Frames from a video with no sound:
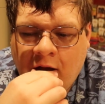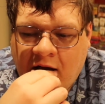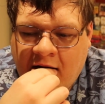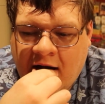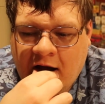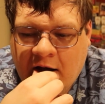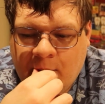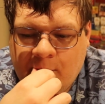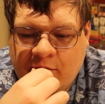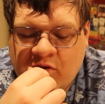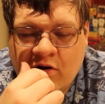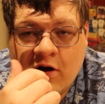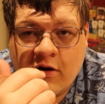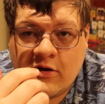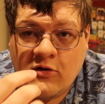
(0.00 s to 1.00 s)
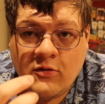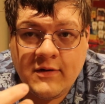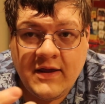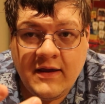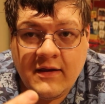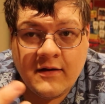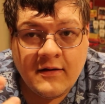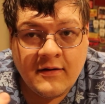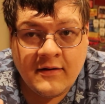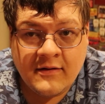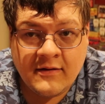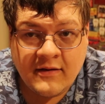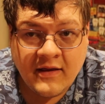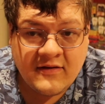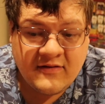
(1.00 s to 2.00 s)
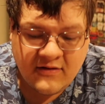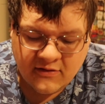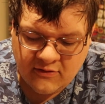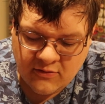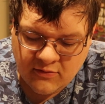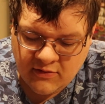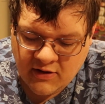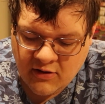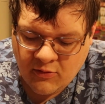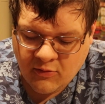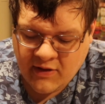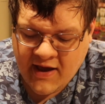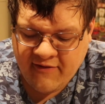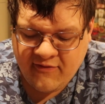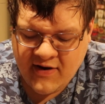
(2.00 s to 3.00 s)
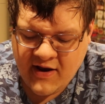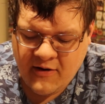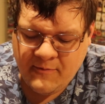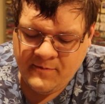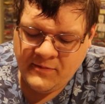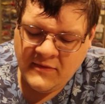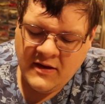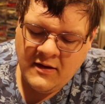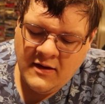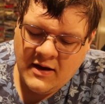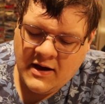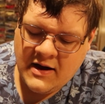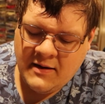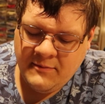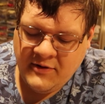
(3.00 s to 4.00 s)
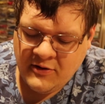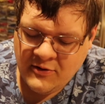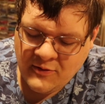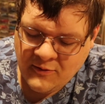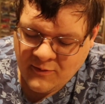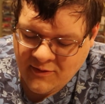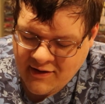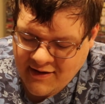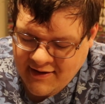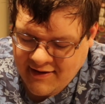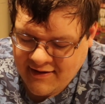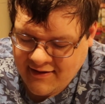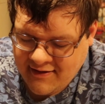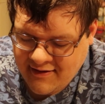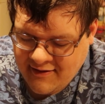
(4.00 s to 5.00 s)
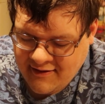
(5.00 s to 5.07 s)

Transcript: Um, Dark Gouki gets to literally go live now. Um, you know what?